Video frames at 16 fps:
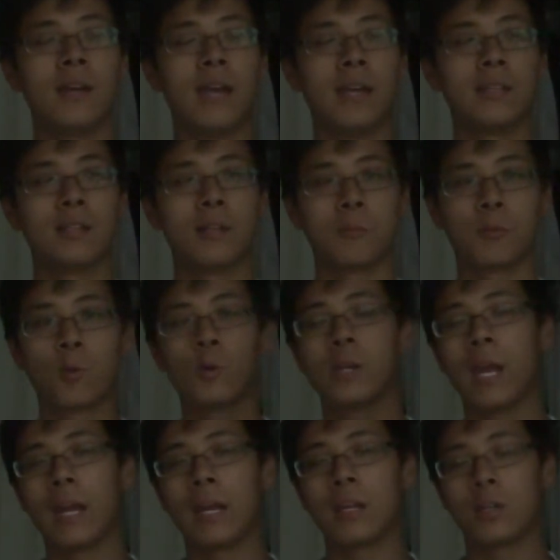ended up
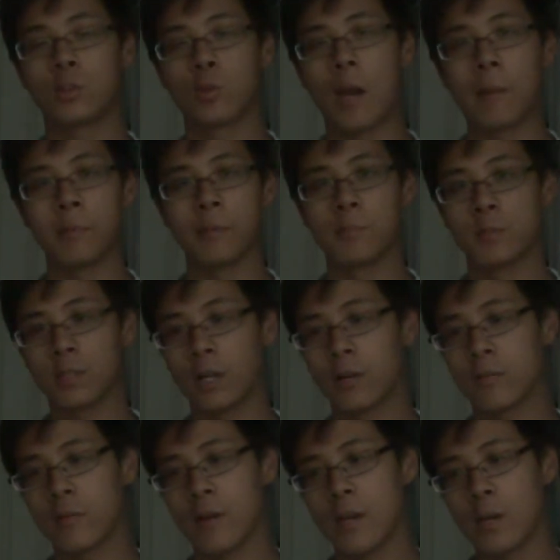creating the trap
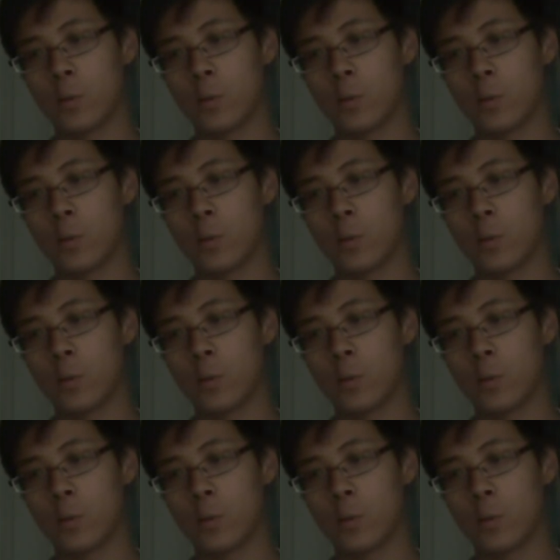himself,